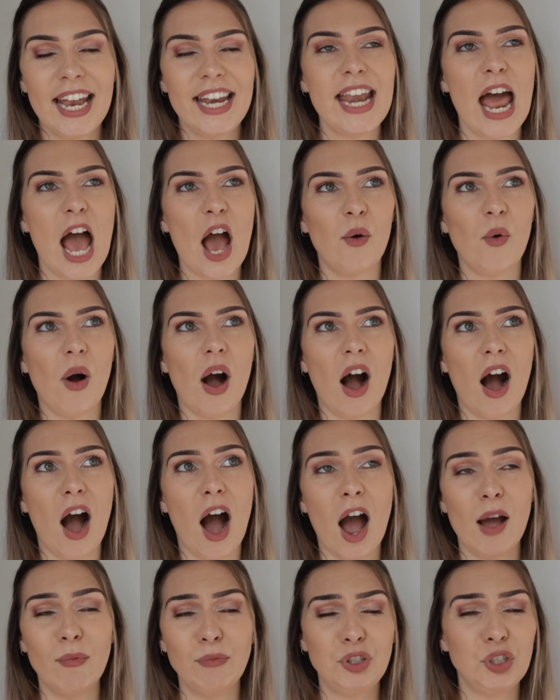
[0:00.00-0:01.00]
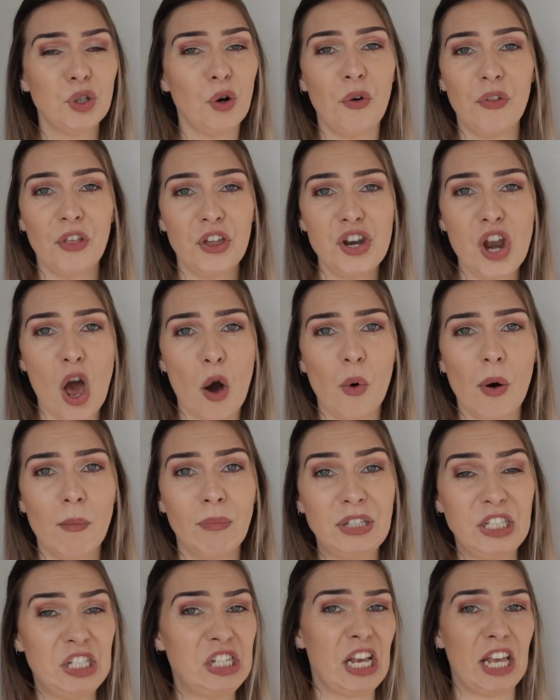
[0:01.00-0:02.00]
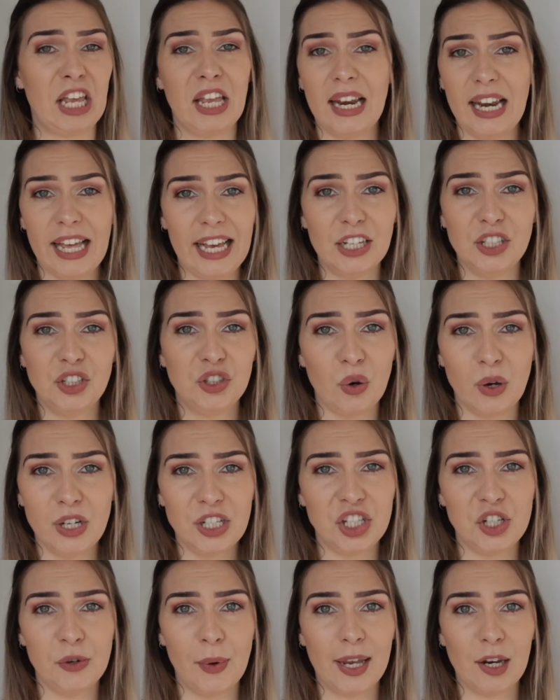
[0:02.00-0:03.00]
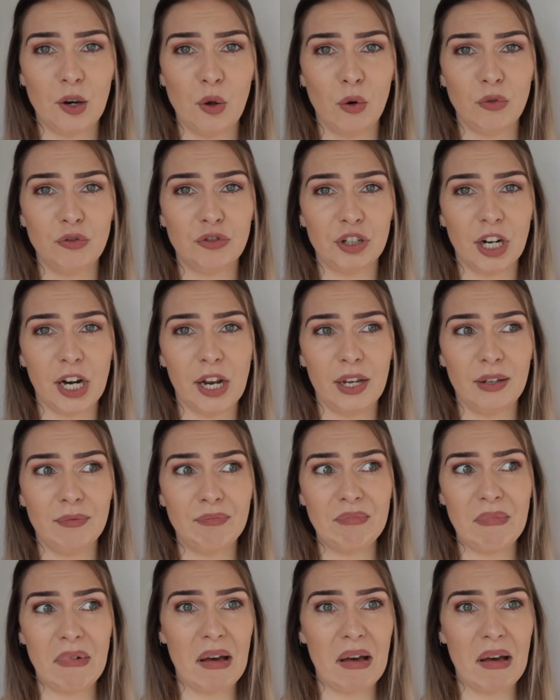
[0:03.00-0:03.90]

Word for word: Now, I'm sure that no one particularly enjoys doing laundry